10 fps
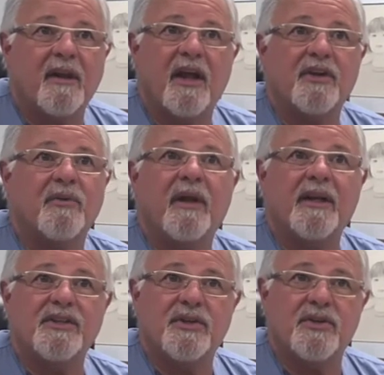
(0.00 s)
and not do
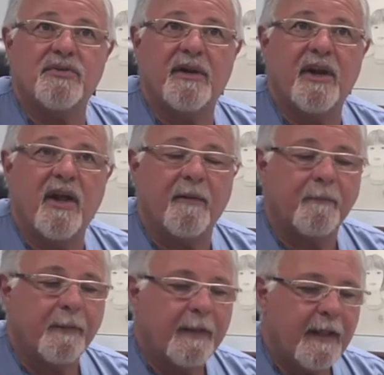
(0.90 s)
any surgery at all.
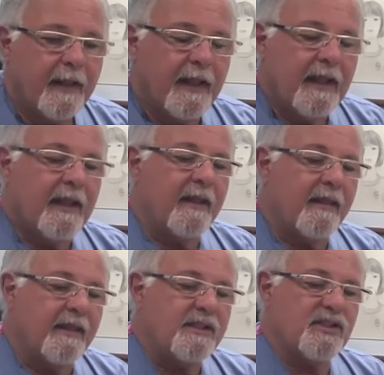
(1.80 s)

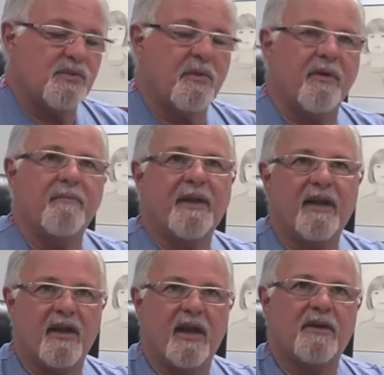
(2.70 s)
This is where a big
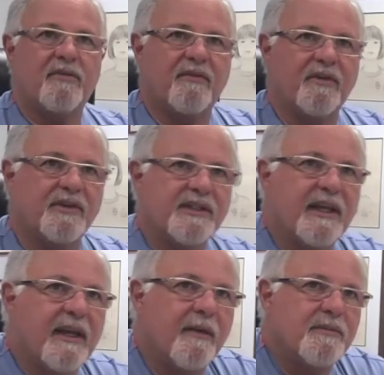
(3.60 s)
controversy
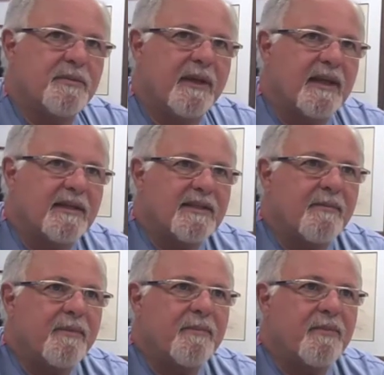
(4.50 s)
comes, because some
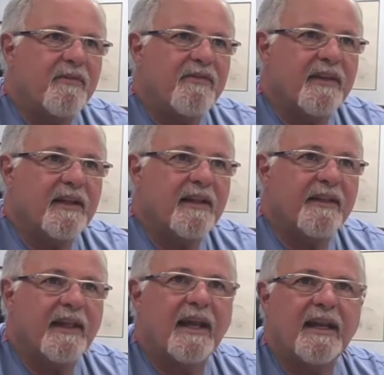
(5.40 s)
people feel
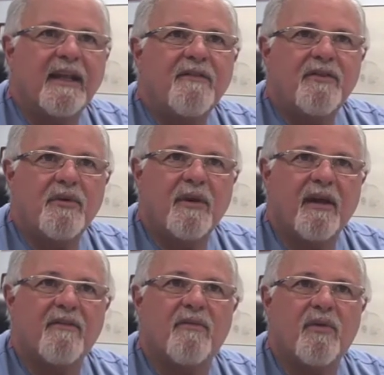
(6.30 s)
that if you
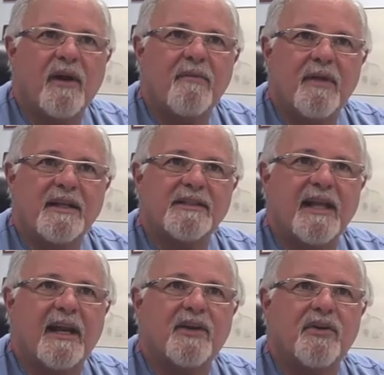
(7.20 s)
have one
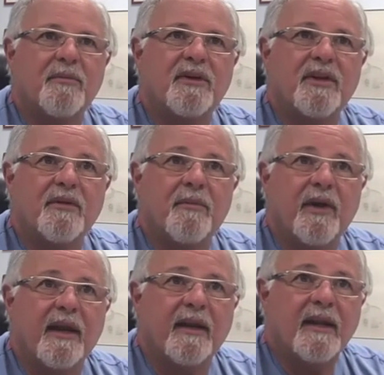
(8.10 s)
metastatic tumor to the brain,